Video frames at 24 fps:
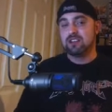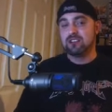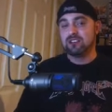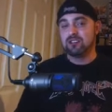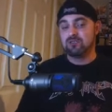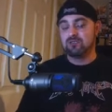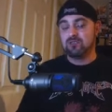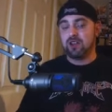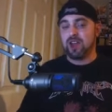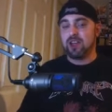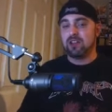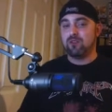
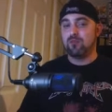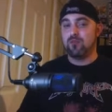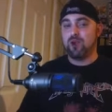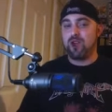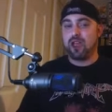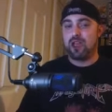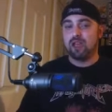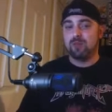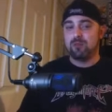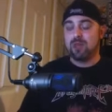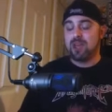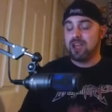the right
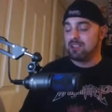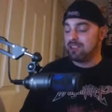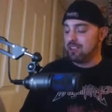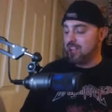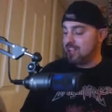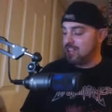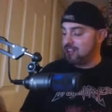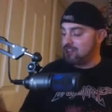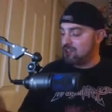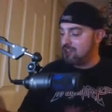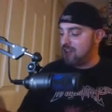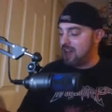way, man.
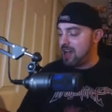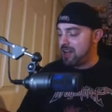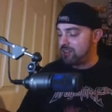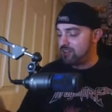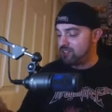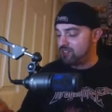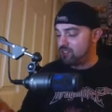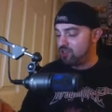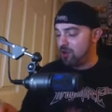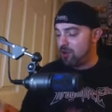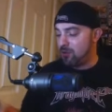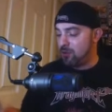Thank you guys
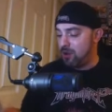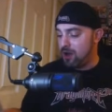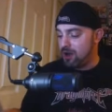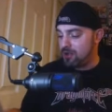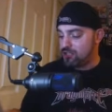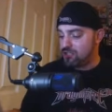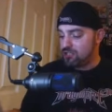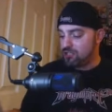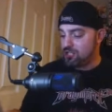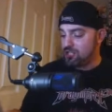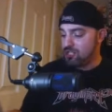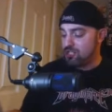so
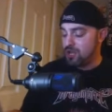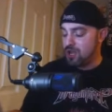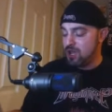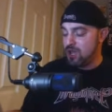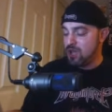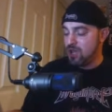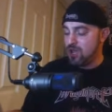much.